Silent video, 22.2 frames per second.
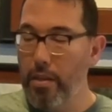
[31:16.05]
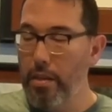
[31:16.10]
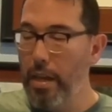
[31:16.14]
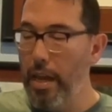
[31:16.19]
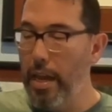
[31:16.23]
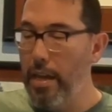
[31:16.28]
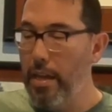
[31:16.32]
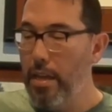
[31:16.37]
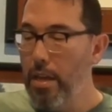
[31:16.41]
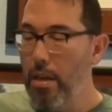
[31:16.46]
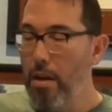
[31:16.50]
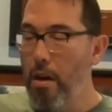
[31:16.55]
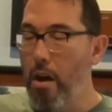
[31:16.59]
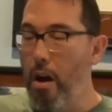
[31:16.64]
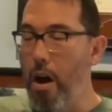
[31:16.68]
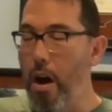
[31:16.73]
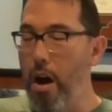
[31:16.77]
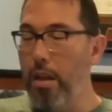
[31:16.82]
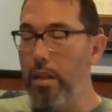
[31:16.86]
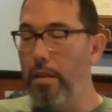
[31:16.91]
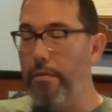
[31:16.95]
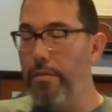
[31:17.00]
Okay,
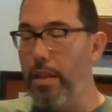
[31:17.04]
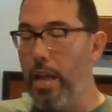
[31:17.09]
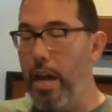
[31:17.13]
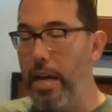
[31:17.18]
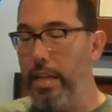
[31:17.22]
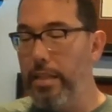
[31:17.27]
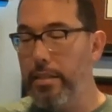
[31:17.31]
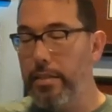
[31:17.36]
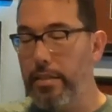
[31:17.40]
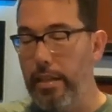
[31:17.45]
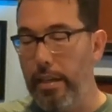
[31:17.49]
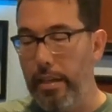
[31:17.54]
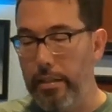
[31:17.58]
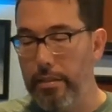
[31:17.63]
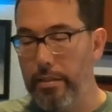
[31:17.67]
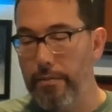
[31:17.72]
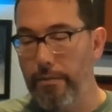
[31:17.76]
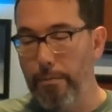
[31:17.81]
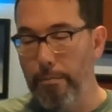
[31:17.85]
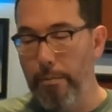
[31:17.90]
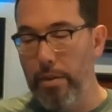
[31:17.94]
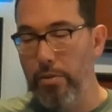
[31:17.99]
all of line
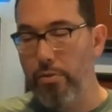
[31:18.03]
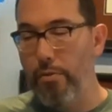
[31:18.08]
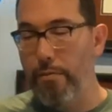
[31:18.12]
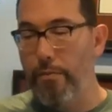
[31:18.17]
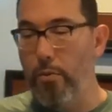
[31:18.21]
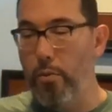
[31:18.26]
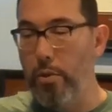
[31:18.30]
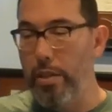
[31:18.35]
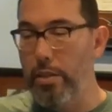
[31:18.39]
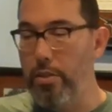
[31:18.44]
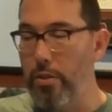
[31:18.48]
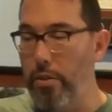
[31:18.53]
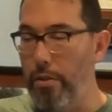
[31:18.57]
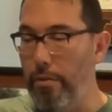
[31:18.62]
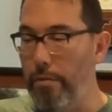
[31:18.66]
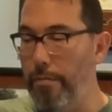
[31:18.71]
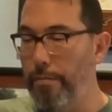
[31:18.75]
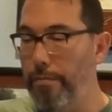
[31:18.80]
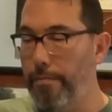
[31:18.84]
6, measure 42.